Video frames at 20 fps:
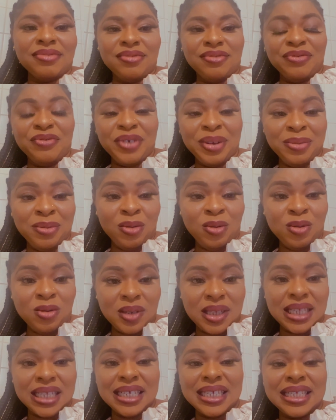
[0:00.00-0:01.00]

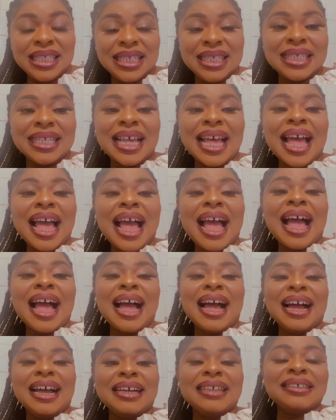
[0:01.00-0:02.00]
lose it
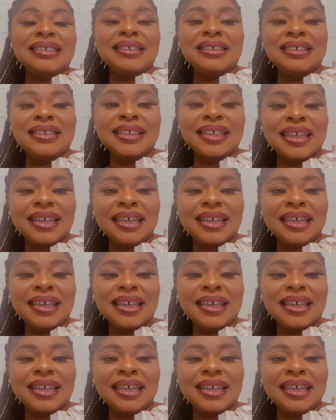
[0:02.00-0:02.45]
and